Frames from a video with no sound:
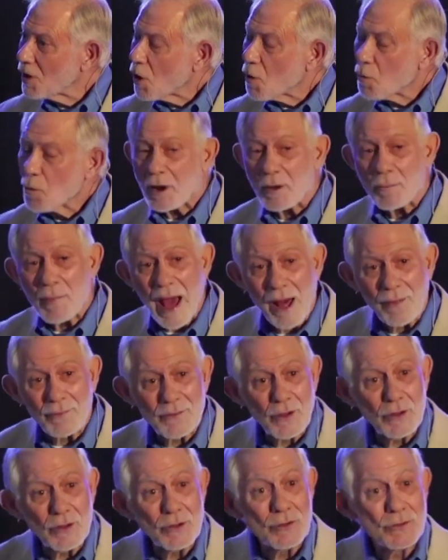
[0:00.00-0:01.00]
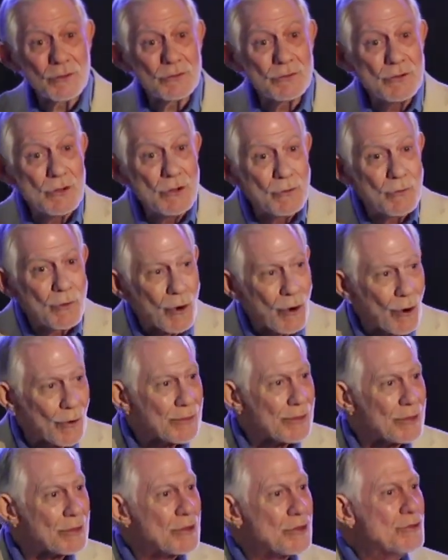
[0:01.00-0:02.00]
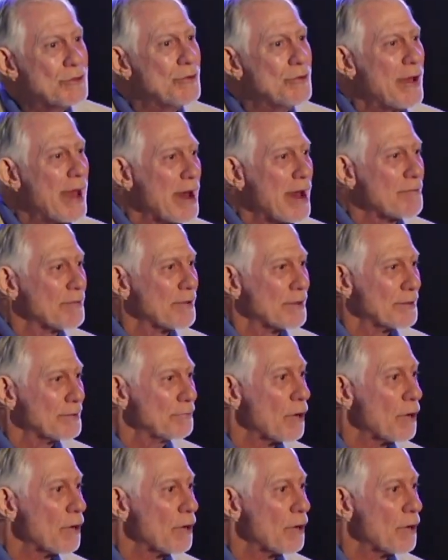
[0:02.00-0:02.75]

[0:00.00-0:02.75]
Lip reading: What about the new earth and the new heaven?